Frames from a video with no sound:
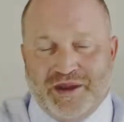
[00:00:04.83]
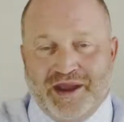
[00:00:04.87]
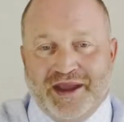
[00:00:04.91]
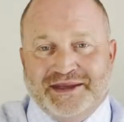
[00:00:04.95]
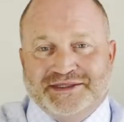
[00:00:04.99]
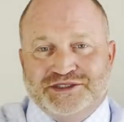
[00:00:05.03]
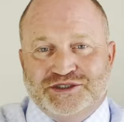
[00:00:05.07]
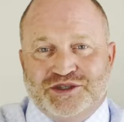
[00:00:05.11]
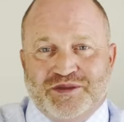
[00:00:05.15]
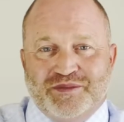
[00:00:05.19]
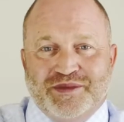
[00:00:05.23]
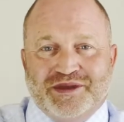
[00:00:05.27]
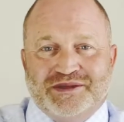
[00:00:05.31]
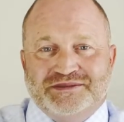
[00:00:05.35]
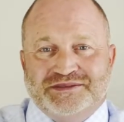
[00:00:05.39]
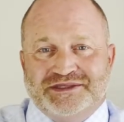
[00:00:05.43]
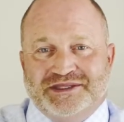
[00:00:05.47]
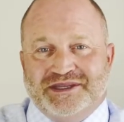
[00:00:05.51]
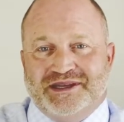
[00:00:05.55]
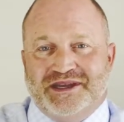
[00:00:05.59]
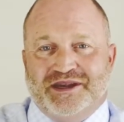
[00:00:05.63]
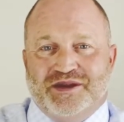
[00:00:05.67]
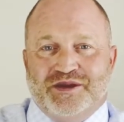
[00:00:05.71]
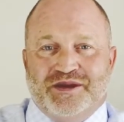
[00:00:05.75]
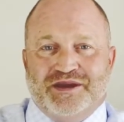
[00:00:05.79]
Adrian
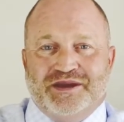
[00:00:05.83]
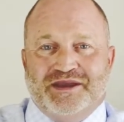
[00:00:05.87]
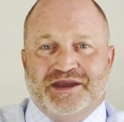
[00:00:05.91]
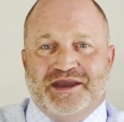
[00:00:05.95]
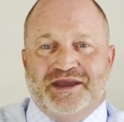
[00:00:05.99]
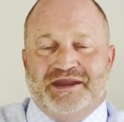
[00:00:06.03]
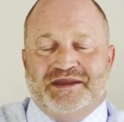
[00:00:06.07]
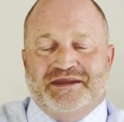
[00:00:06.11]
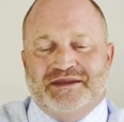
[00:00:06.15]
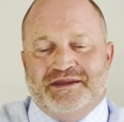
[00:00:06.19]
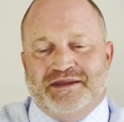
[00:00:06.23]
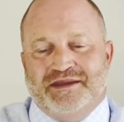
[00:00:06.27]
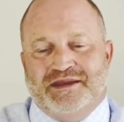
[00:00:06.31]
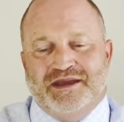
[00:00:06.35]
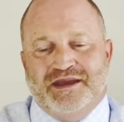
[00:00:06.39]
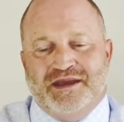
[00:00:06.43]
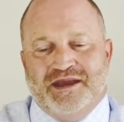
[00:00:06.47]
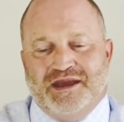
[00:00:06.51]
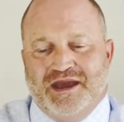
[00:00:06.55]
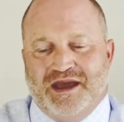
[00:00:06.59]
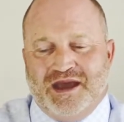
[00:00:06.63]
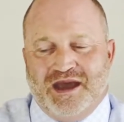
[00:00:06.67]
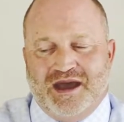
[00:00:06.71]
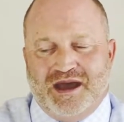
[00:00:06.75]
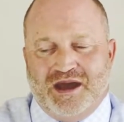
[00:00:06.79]
Middleton here again.
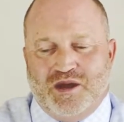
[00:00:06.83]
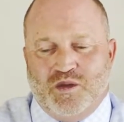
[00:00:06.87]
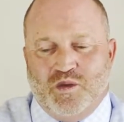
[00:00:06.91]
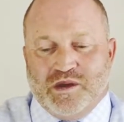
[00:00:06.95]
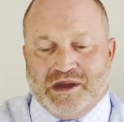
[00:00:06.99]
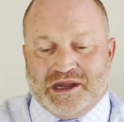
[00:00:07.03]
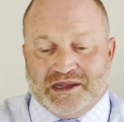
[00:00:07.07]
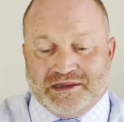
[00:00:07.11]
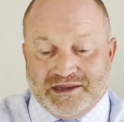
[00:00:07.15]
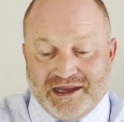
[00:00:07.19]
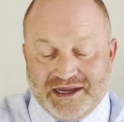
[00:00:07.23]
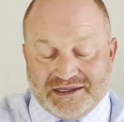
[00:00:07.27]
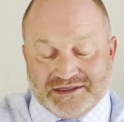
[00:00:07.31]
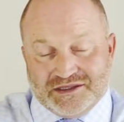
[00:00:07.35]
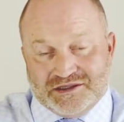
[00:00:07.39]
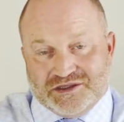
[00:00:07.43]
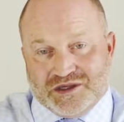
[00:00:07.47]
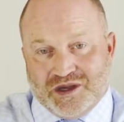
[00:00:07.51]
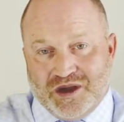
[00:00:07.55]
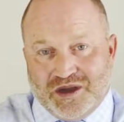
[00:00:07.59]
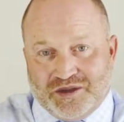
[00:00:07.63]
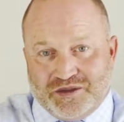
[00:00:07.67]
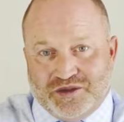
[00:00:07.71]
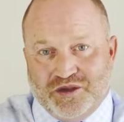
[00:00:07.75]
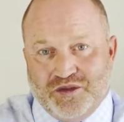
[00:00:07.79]
What I'd like to
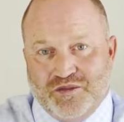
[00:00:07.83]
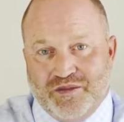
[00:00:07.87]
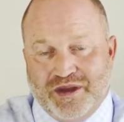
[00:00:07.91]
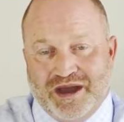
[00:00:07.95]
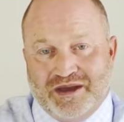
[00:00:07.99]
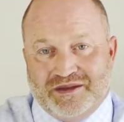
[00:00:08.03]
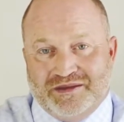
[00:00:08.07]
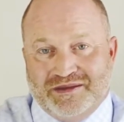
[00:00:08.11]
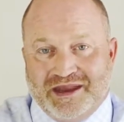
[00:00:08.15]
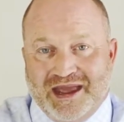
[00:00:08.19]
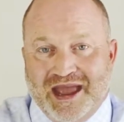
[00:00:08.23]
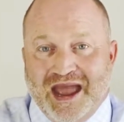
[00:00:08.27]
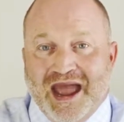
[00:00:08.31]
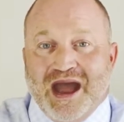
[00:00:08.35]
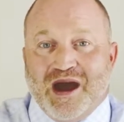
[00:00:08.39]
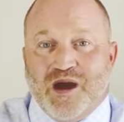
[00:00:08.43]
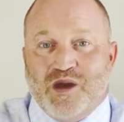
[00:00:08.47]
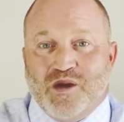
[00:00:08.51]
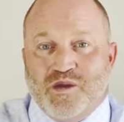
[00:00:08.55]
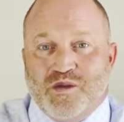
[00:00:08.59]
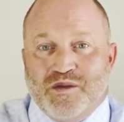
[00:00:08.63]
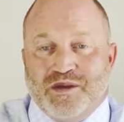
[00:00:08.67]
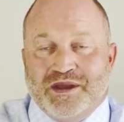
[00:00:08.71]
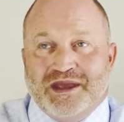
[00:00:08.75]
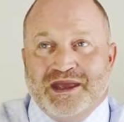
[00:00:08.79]
talk to you about
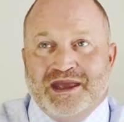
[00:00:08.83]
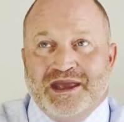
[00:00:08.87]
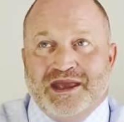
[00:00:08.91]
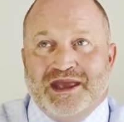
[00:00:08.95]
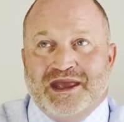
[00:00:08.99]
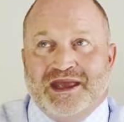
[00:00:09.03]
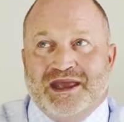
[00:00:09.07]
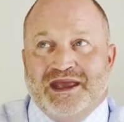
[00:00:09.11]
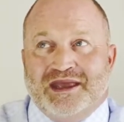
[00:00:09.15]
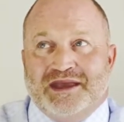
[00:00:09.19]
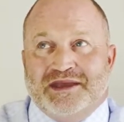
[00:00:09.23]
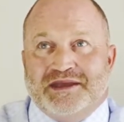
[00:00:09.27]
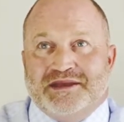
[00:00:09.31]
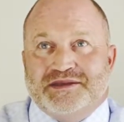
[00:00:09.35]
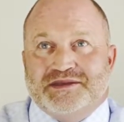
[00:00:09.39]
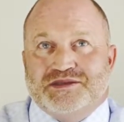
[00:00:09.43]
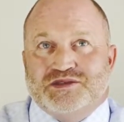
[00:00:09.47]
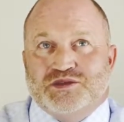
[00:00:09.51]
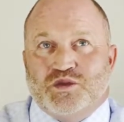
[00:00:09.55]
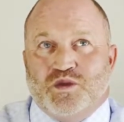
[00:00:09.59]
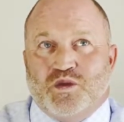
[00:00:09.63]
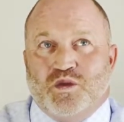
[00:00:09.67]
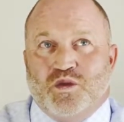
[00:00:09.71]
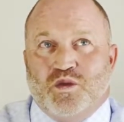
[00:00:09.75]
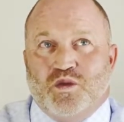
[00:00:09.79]
now is
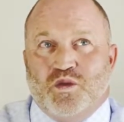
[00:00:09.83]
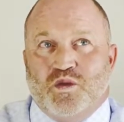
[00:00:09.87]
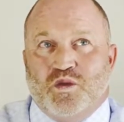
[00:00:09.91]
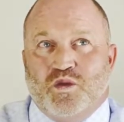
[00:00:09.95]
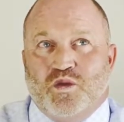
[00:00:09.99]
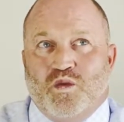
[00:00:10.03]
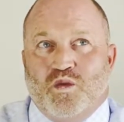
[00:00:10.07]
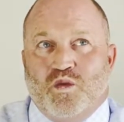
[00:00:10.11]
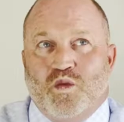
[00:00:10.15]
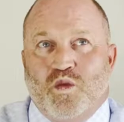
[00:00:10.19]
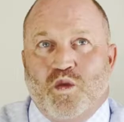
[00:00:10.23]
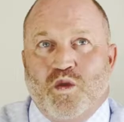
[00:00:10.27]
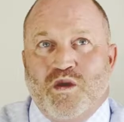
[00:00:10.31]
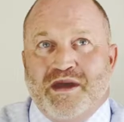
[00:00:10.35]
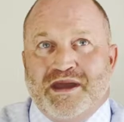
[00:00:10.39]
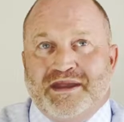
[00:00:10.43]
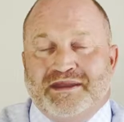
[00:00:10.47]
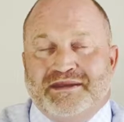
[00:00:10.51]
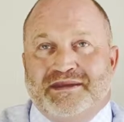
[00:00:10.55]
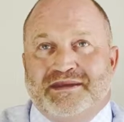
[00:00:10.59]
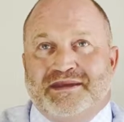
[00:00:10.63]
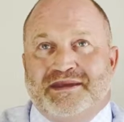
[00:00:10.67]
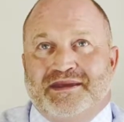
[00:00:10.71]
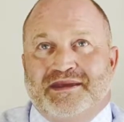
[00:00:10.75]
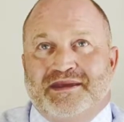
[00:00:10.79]

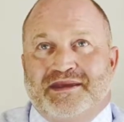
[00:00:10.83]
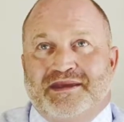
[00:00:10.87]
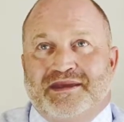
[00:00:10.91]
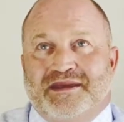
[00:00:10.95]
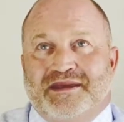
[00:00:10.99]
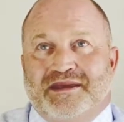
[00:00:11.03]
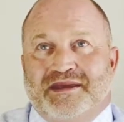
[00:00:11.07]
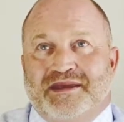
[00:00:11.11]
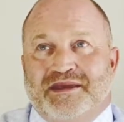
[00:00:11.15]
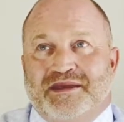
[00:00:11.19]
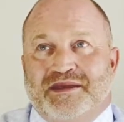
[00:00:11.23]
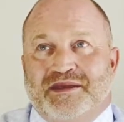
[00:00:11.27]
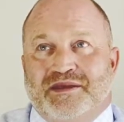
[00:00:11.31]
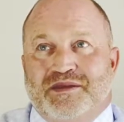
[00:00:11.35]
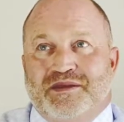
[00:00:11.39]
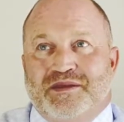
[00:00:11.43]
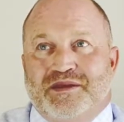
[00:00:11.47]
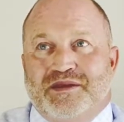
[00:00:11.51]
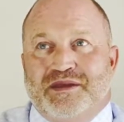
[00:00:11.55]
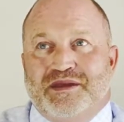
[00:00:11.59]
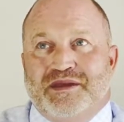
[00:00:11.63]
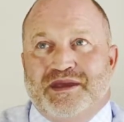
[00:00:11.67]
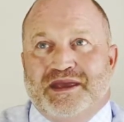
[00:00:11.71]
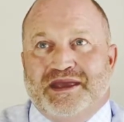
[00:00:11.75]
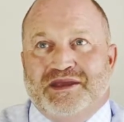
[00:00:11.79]
what
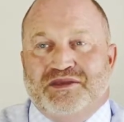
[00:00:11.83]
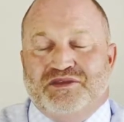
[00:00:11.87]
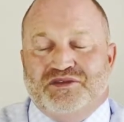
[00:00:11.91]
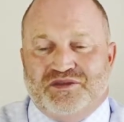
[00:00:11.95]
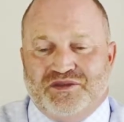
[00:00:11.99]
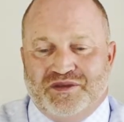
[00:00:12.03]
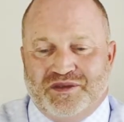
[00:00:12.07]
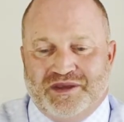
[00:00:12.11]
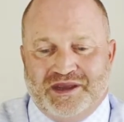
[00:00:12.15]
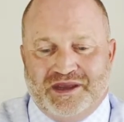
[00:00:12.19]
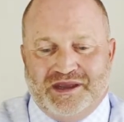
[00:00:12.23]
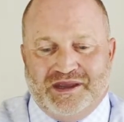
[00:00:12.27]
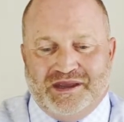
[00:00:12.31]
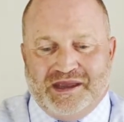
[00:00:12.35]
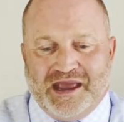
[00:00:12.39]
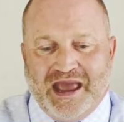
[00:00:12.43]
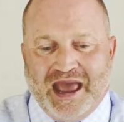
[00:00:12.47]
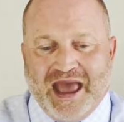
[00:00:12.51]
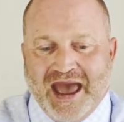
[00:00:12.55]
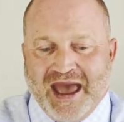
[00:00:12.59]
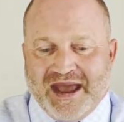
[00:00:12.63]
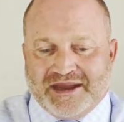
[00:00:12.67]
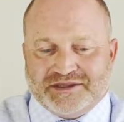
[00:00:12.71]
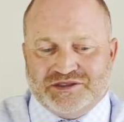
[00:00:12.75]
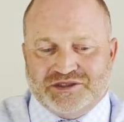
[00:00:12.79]
is the
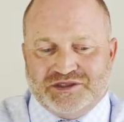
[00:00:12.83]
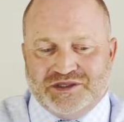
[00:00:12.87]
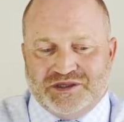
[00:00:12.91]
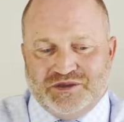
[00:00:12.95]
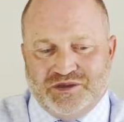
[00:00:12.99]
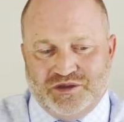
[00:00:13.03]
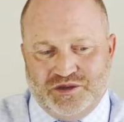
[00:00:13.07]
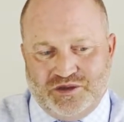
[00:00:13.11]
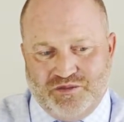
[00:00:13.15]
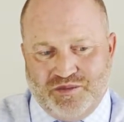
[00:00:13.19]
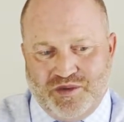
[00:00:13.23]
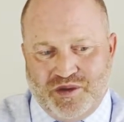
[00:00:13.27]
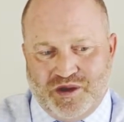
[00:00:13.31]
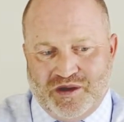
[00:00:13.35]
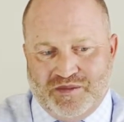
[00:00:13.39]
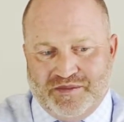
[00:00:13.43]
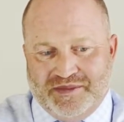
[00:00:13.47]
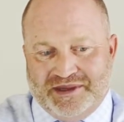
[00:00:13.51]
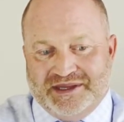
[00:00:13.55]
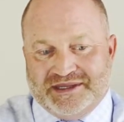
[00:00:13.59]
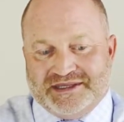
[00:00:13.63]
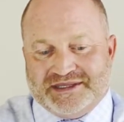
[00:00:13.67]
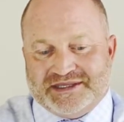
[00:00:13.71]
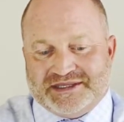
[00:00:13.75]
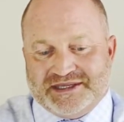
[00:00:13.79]
action the
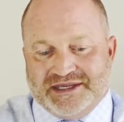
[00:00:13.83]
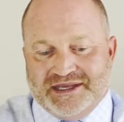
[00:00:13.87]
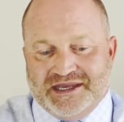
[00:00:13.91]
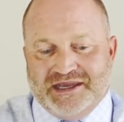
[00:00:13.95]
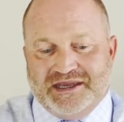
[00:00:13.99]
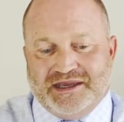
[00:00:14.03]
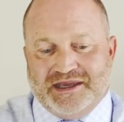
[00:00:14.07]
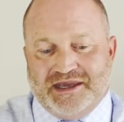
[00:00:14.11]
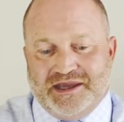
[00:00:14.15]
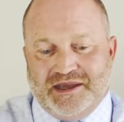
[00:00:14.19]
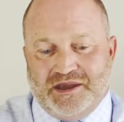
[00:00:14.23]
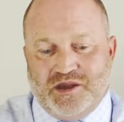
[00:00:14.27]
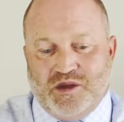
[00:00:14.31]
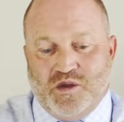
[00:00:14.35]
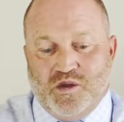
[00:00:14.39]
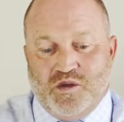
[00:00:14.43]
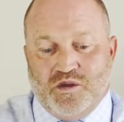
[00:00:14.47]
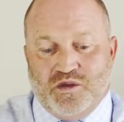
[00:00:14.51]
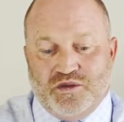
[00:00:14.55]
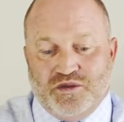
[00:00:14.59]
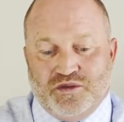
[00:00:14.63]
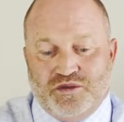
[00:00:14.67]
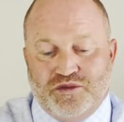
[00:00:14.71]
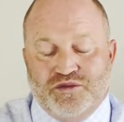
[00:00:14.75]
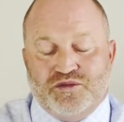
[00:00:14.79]
department is seeking
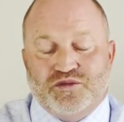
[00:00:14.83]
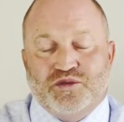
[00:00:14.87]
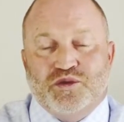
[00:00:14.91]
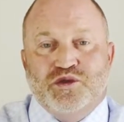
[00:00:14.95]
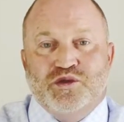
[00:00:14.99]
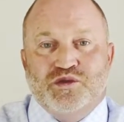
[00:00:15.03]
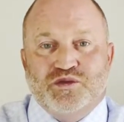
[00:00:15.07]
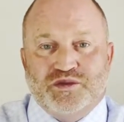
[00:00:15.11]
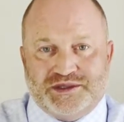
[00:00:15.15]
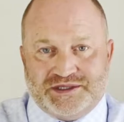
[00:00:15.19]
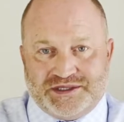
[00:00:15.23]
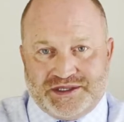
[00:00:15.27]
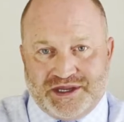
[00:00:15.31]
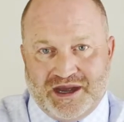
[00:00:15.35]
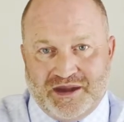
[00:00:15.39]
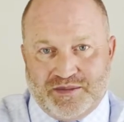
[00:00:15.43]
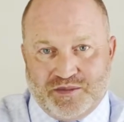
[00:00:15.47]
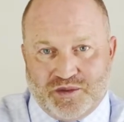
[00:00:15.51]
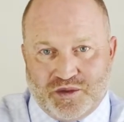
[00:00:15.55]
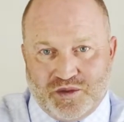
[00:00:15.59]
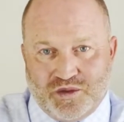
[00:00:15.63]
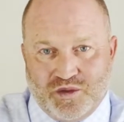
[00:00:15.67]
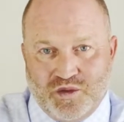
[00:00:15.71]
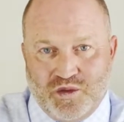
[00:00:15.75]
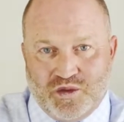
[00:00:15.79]
through the stop
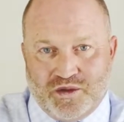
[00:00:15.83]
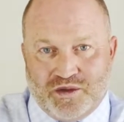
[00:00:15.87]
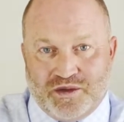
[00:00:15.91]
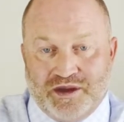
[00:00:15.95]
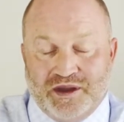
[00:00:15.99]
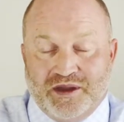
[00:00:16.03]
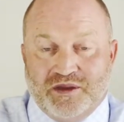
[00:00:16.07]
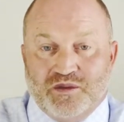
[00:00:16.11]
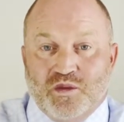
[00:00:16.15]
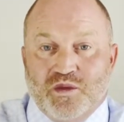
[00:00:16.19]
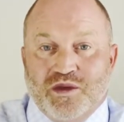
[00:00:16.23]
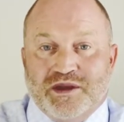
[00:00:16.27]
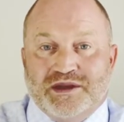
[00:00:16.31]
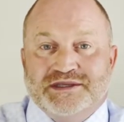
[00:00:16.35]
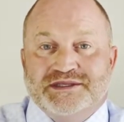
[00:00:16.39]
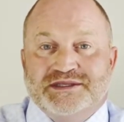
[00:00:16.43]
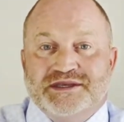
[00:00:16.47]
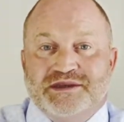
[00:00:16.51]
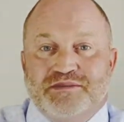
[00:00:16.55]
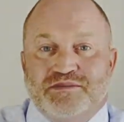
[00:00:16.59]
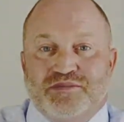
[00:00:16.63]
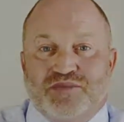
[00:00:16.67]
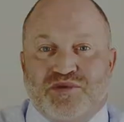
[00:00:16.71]
work order, and what does it